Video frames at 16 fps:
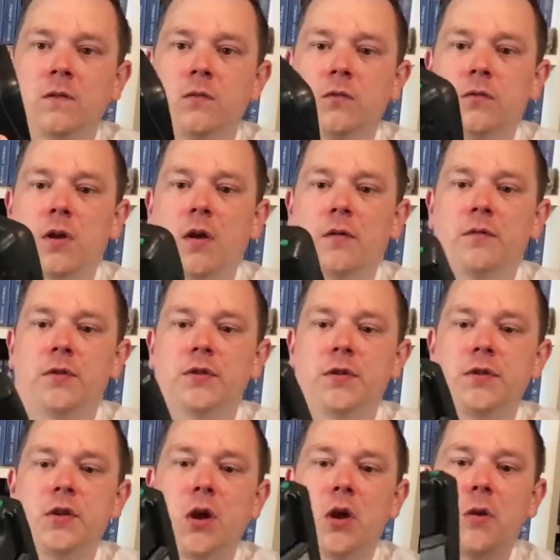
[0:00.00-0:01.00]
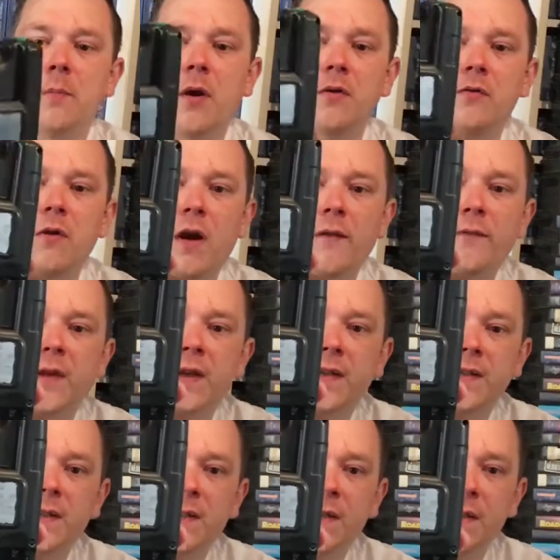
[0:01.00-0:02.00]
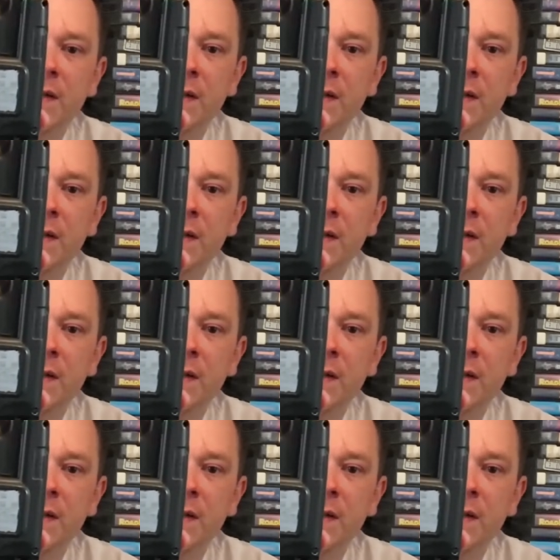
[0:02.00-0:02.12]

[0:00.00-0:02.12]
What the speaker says: or known as the TurboGrafx